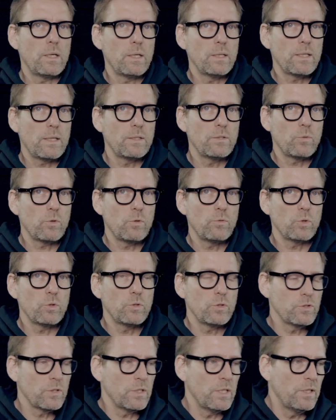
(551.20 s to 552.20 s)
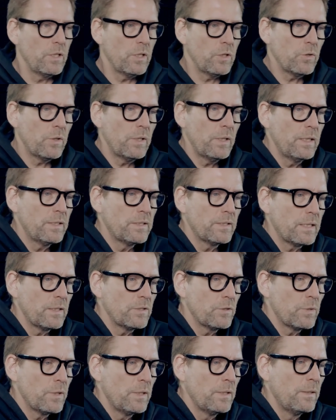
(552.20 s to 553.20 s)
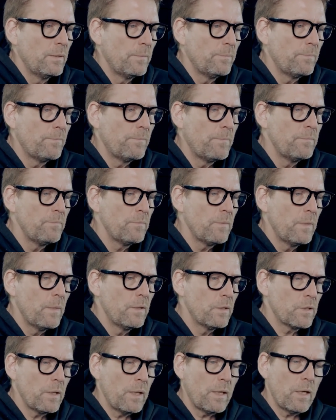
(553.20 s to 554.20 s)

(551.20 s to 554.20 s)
let's move on to the included accessories. A